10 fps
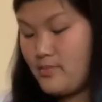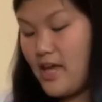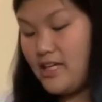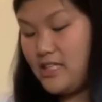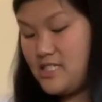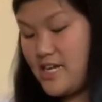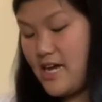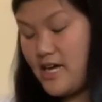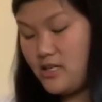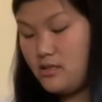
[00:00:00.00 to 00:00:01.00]
I like to
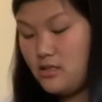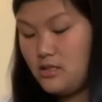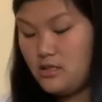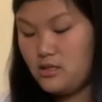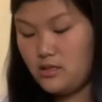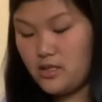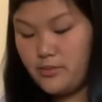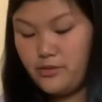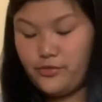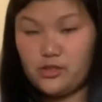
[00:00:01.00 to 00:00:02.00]
add a
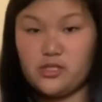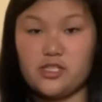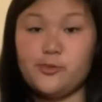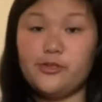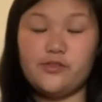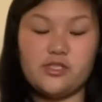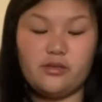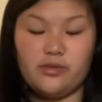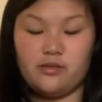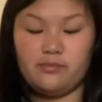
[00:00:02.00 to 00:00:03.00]
full teaspoon of
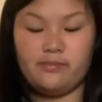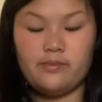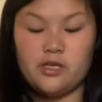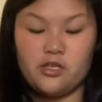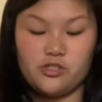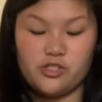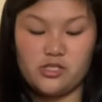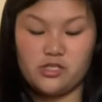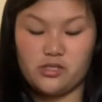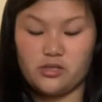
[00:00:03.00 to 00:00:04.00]
cinnamon
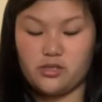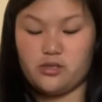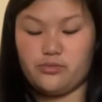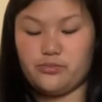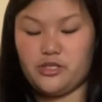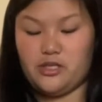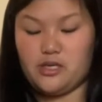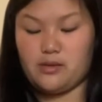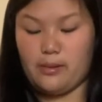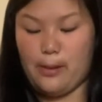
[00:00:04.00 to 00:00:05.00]
just to
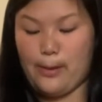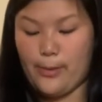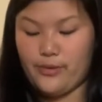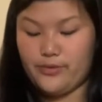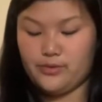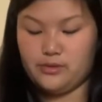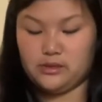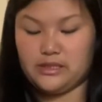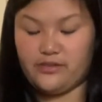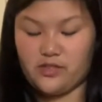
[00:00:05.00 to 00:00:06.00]
really
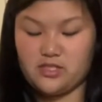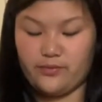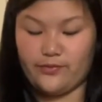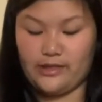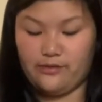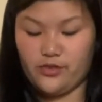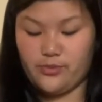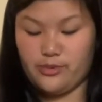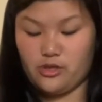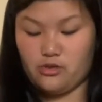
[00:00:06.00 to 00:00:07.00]
give it some flavor,
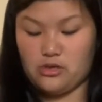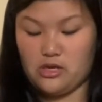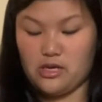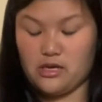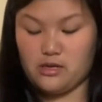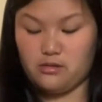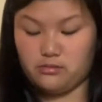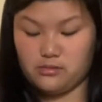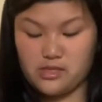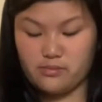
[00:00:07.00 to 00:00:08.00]
but you can add
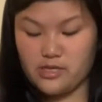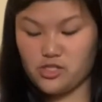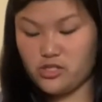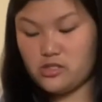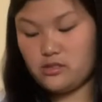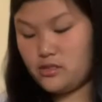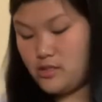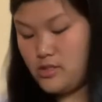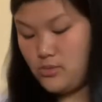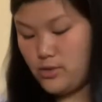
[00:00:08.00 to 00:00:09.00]
as much or as little
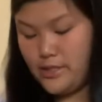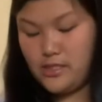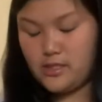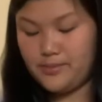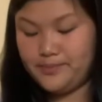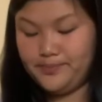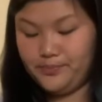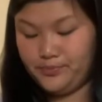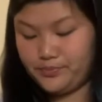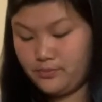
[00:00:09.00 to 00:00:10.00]
as you want.
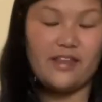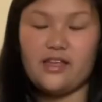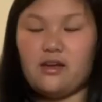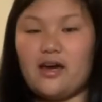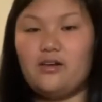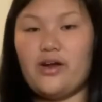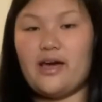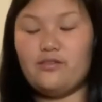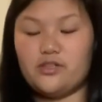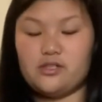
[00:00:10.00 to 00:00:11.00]
And then I don't
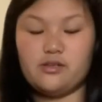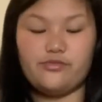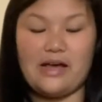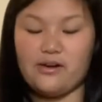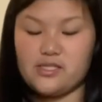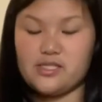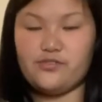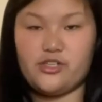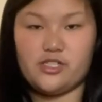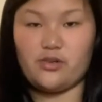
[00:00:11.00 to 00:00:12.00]
have a flour
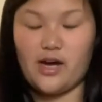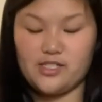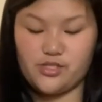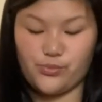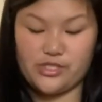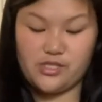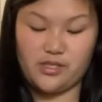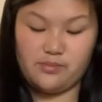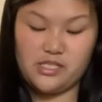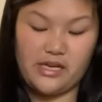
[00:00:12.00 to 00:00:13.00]
sifter, so I just whisk
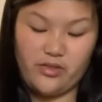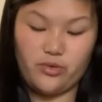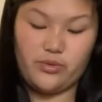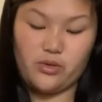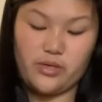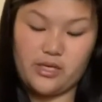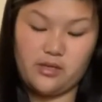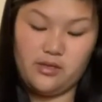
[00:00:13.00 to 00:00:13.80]
them together real quick